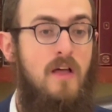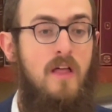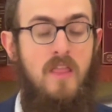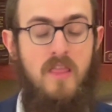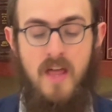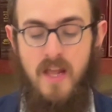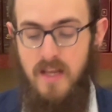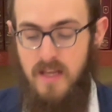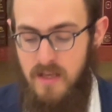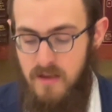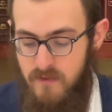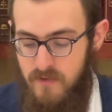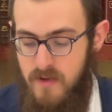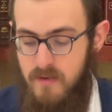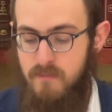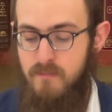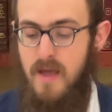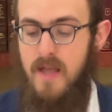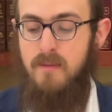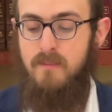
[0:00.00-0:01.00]
then
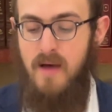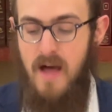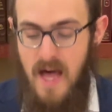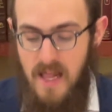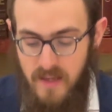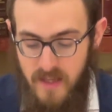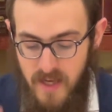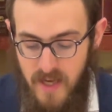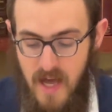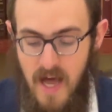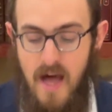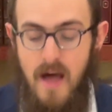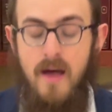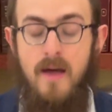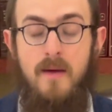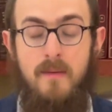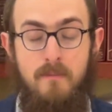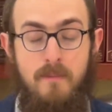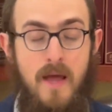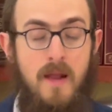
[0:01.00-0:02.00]
even ben bahalicha,
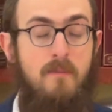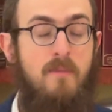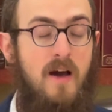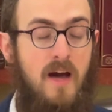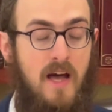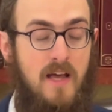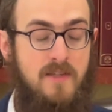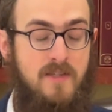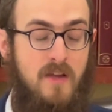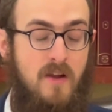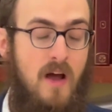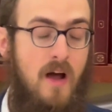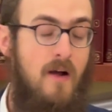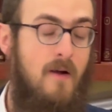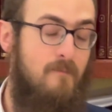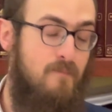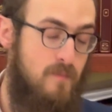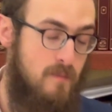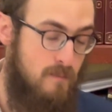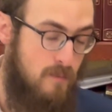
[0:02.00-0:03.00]
ben bachazira,
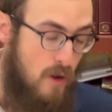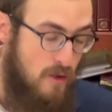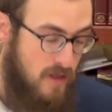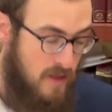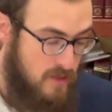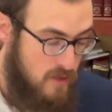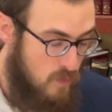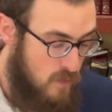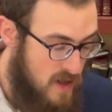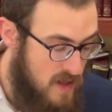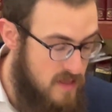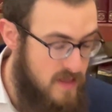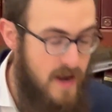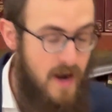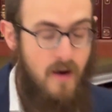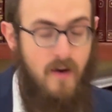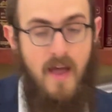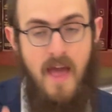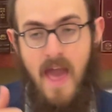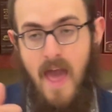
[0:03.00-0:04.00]
both on the way
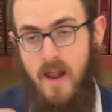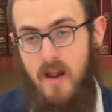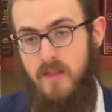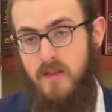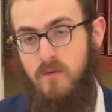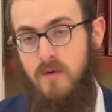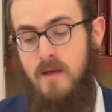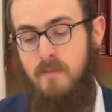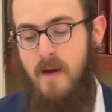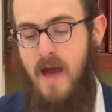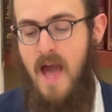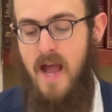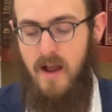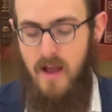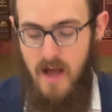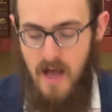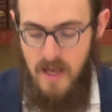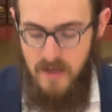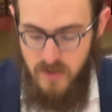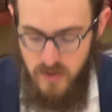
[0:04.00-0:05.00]
there and on the way
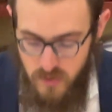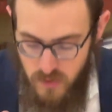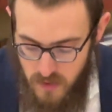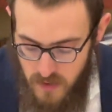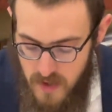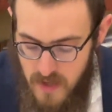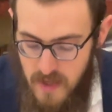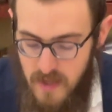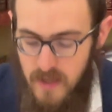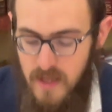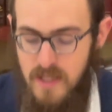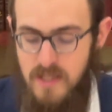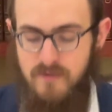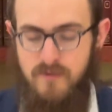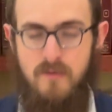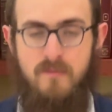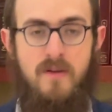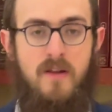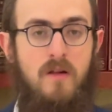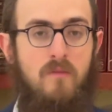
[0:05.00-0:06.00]
back, asur, it's
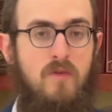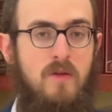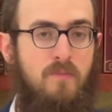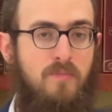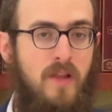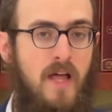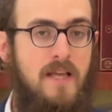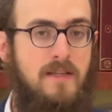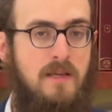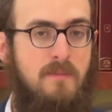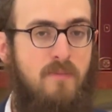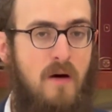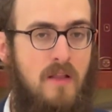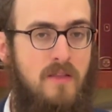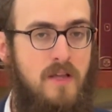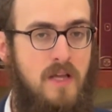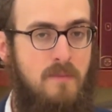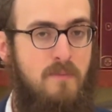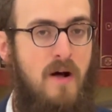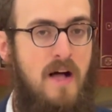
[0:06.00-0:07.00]
forbidden. We place upon
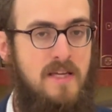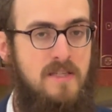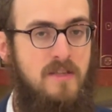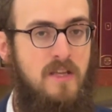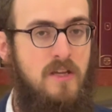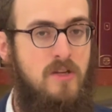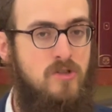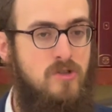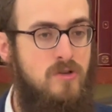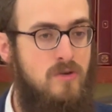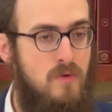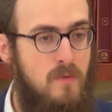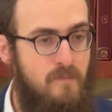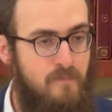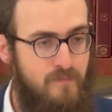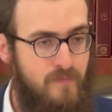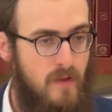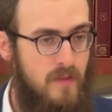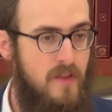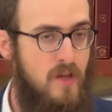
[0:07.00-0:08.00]
the apostate Jew
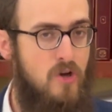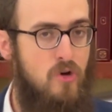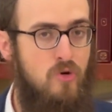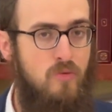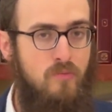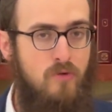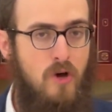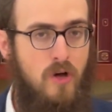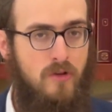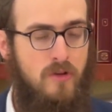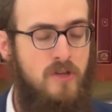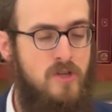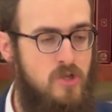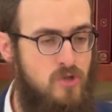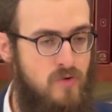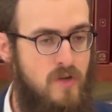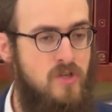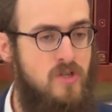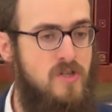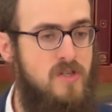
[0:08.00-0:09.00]
the chumrot, the
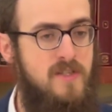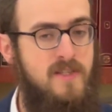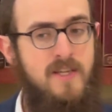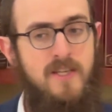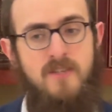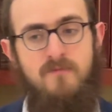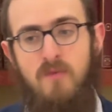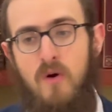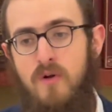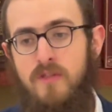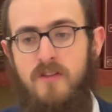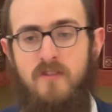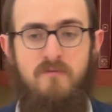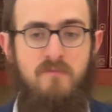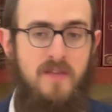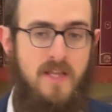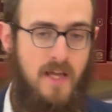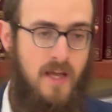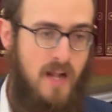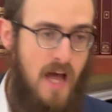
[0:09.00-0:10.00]
stringencies, both of
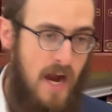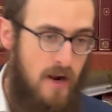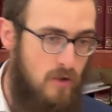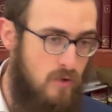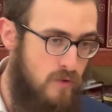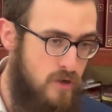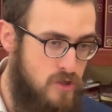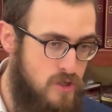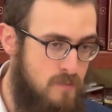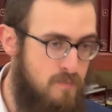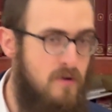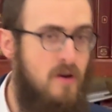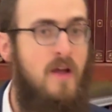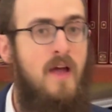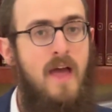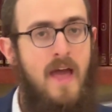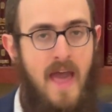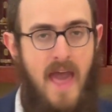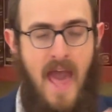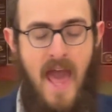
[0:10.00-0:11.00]
being an idol worshipper
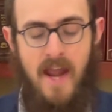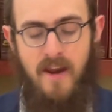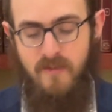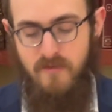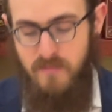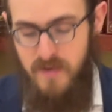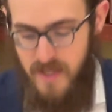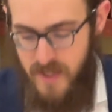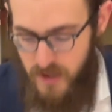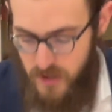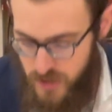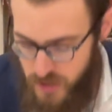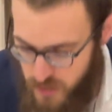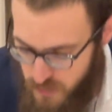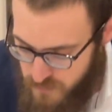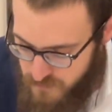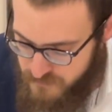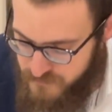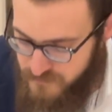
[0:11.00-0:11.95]
and of being a Jew.